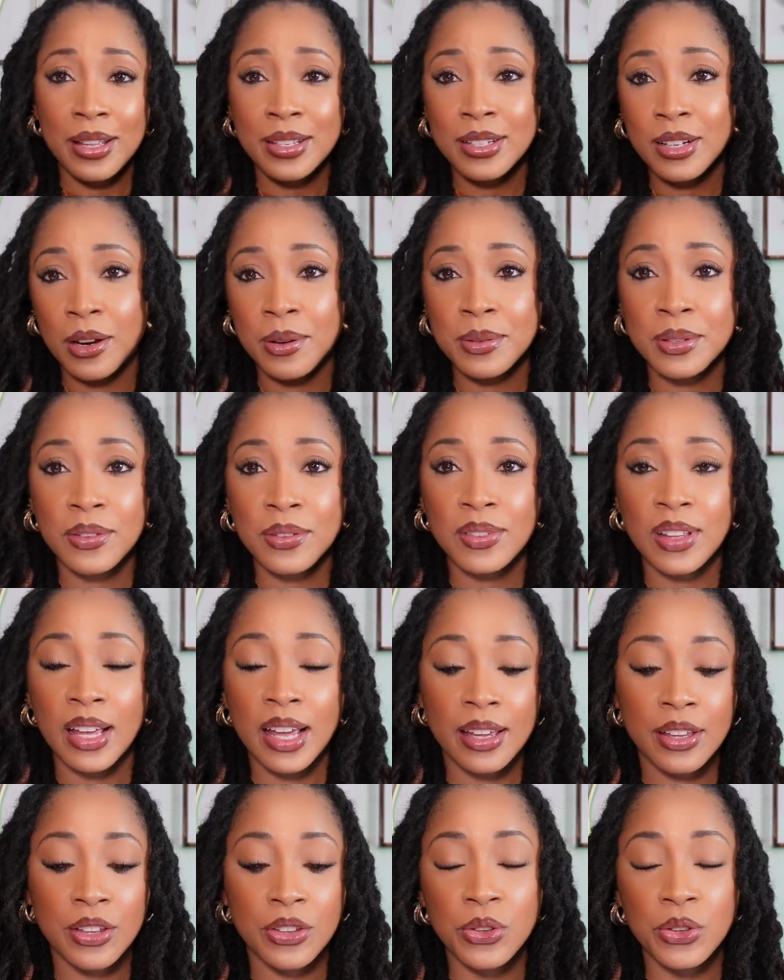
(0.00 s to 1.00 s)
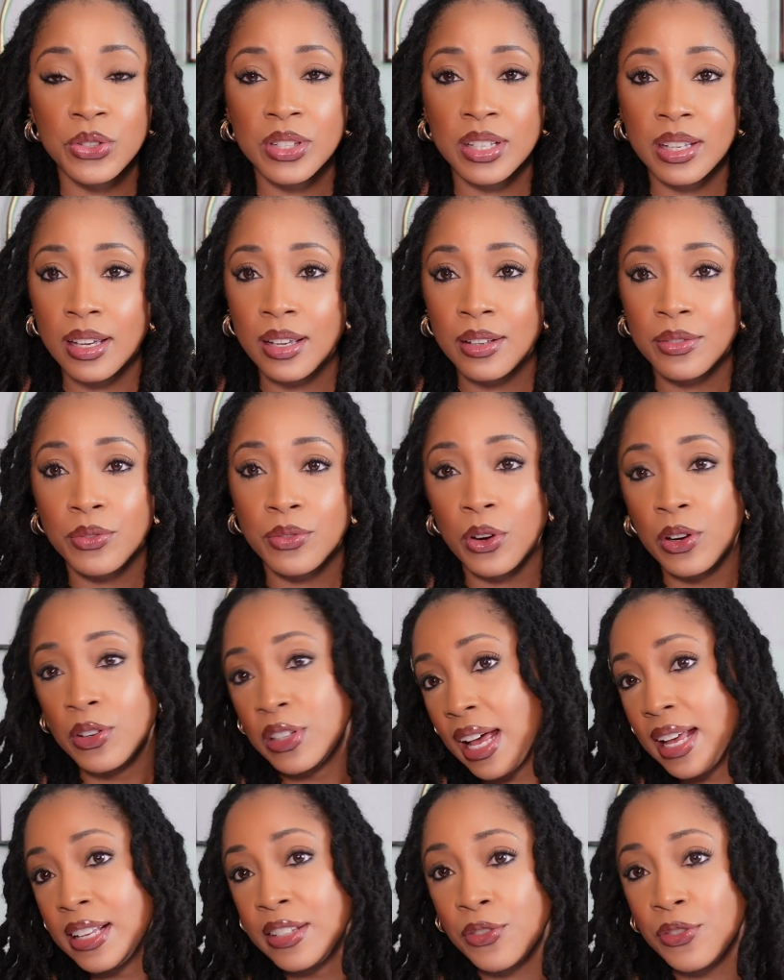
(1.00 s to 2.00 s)
in terms of like using it
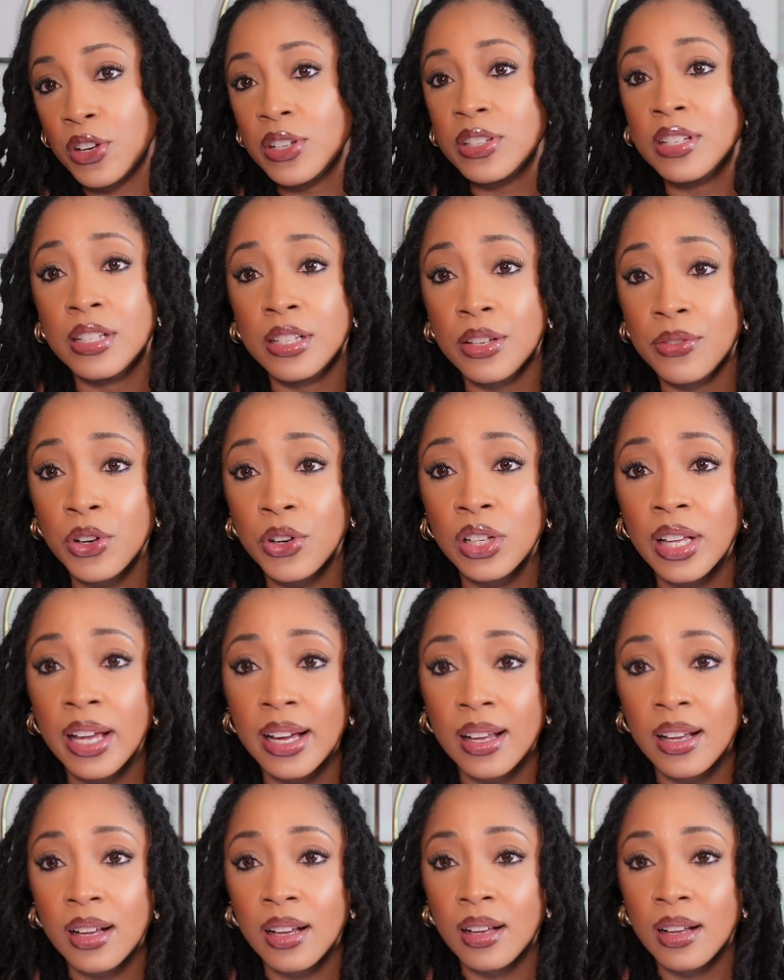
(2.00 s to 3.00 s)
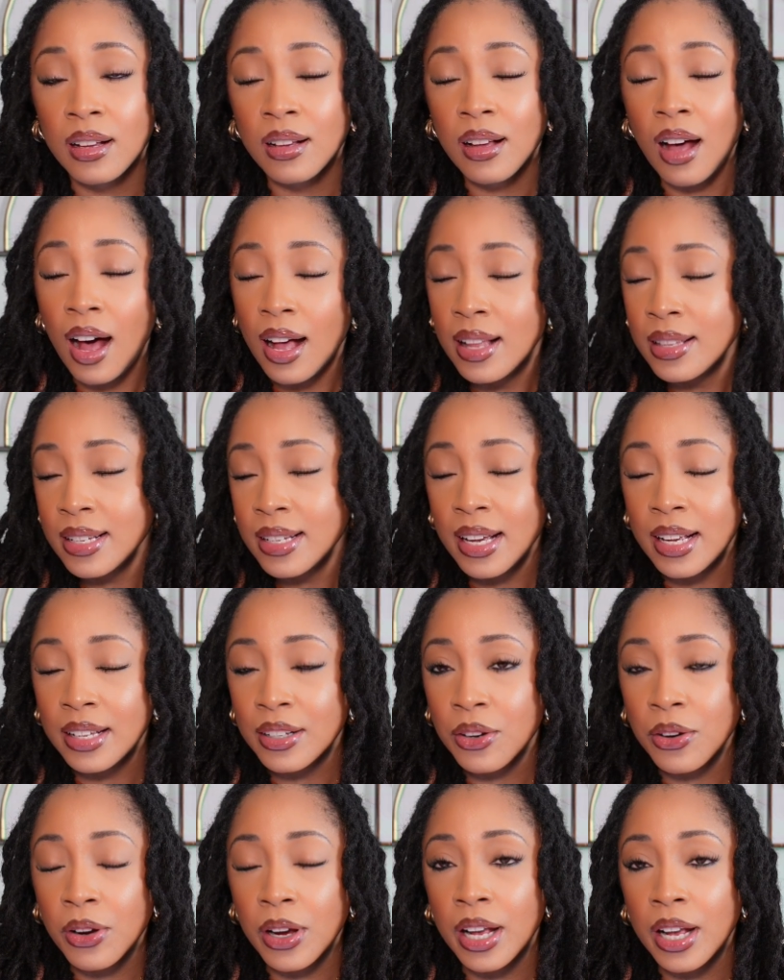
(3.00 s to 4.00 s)
for instance, if you're like a content
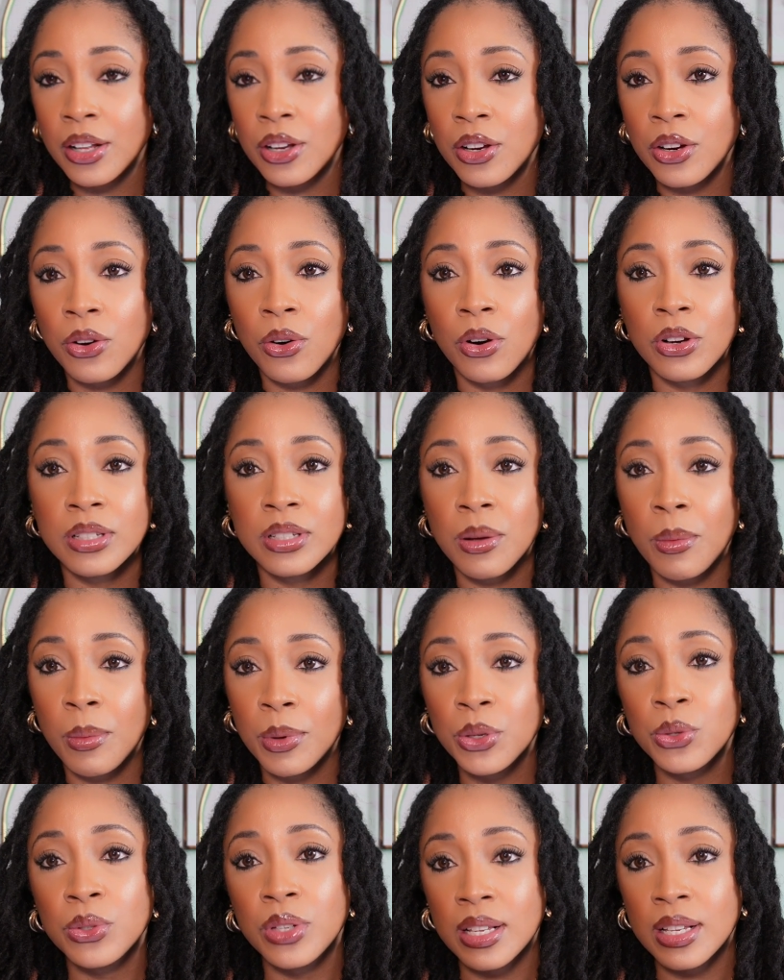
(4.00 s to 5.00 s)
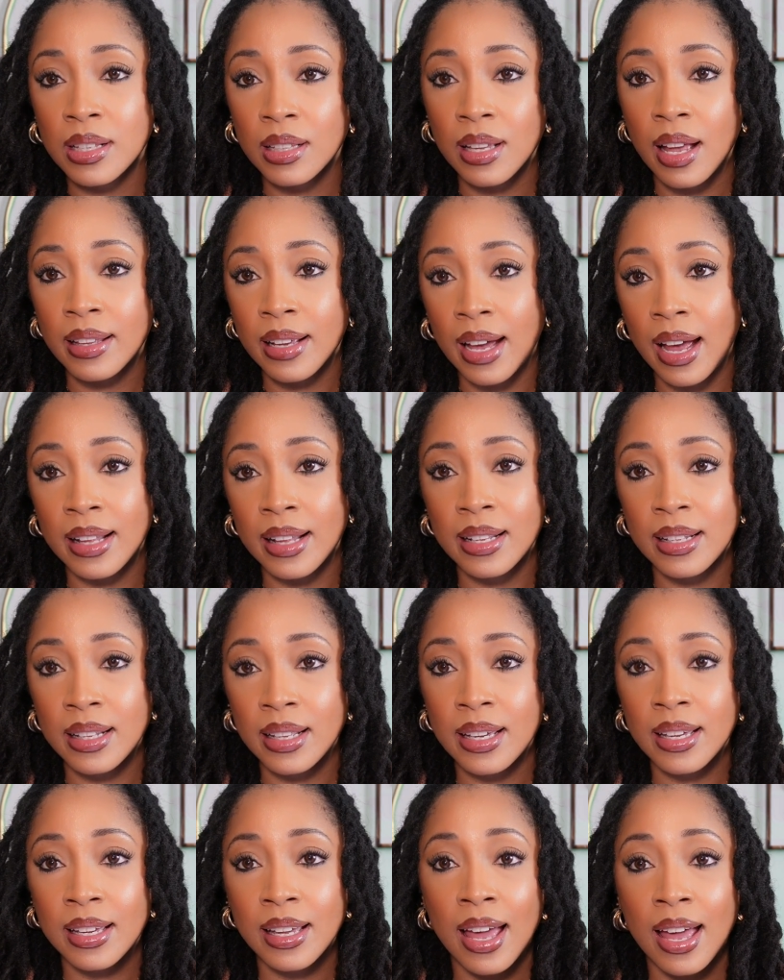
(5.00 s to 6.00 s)
creator or someone who does a lot of
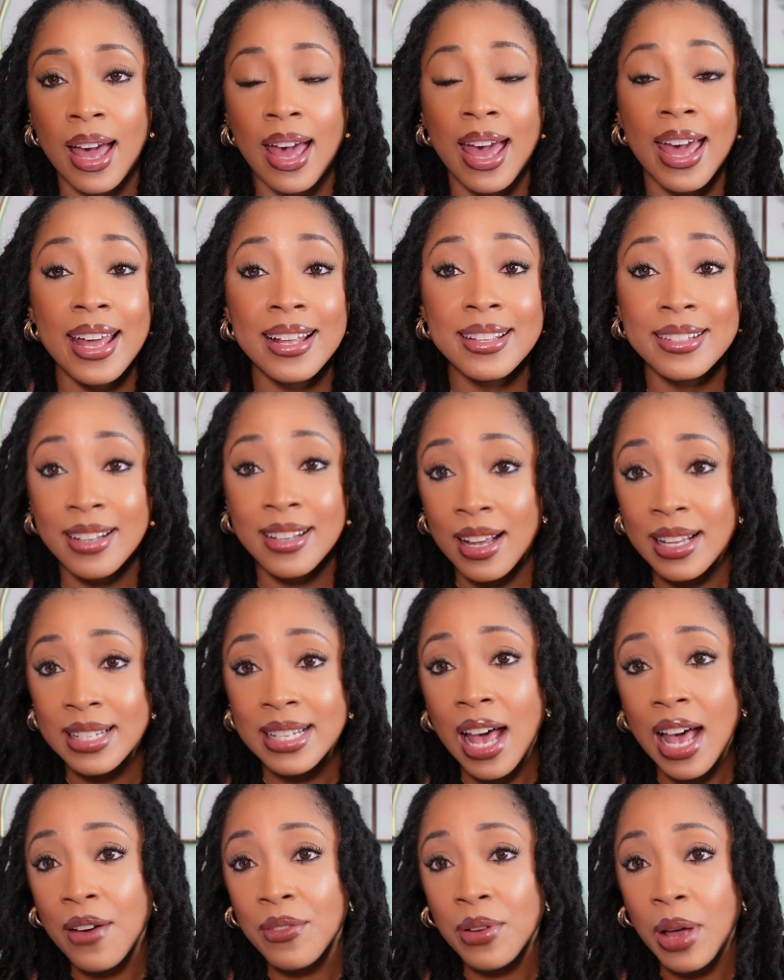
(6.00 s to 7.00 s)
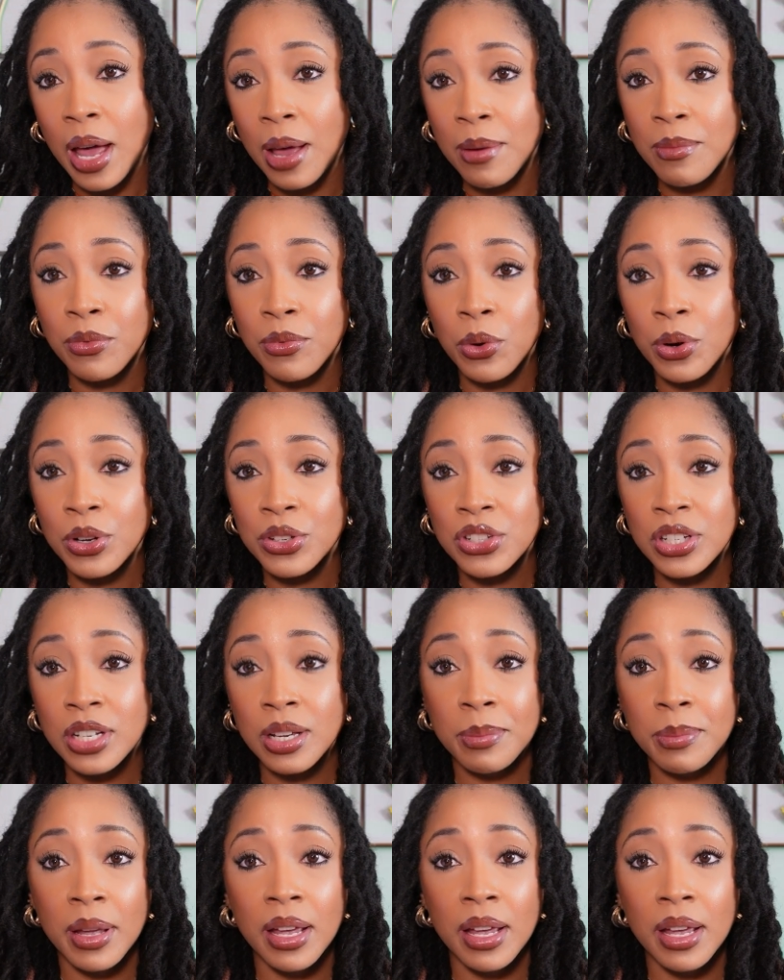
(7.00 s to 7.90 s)
editing, it does have an M4 chip.